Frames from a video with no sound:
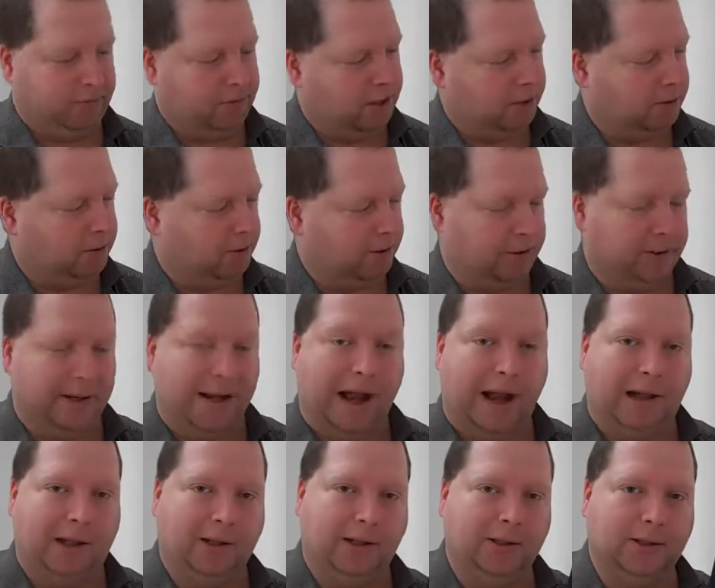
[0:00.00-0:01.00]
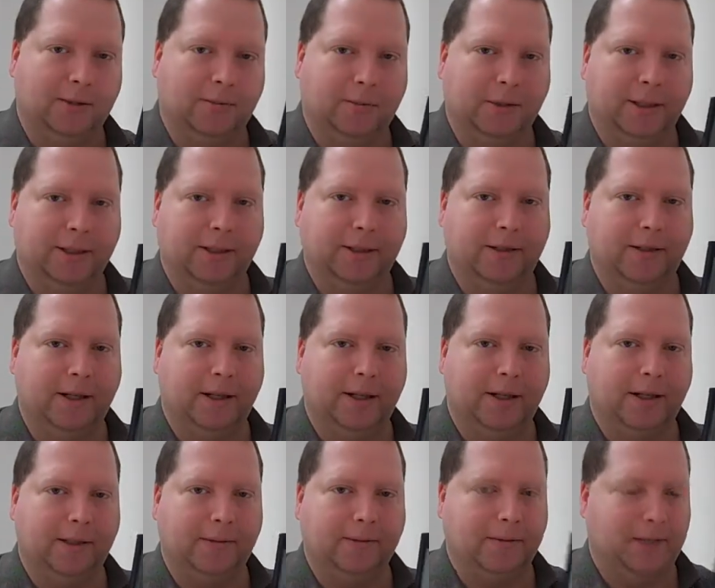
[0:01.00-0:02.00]
a couple hundred dollars, but
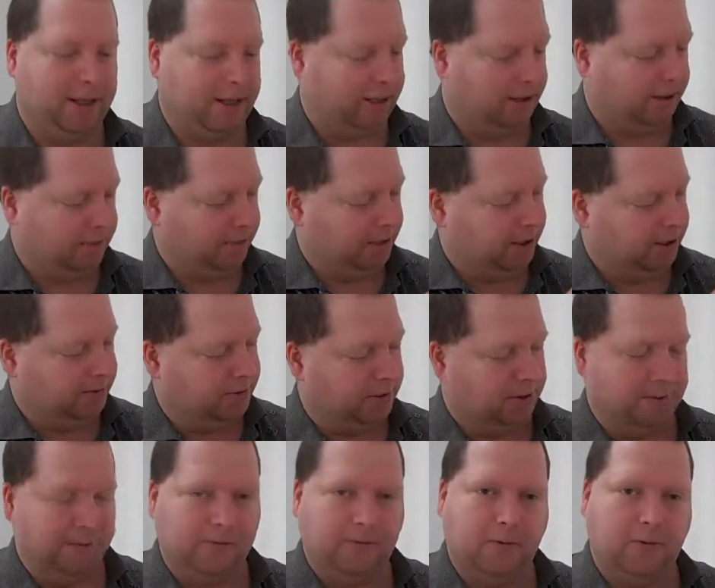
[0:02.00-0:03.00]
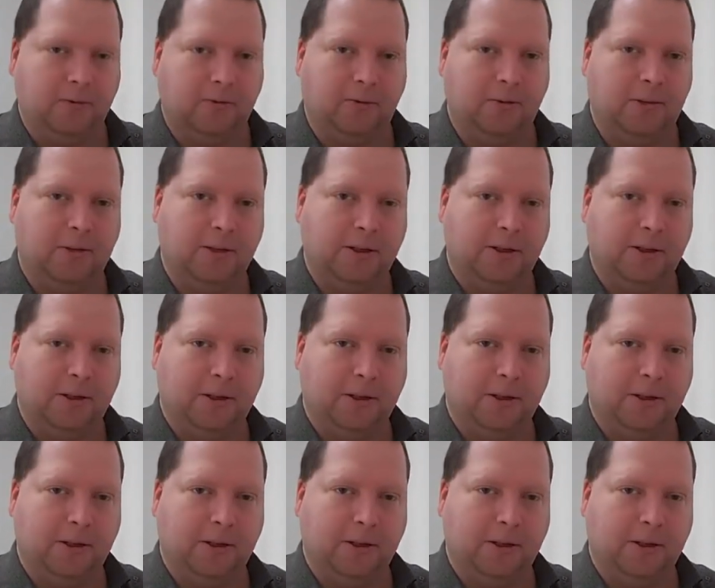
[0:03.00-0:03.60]
uh, and it gives you the full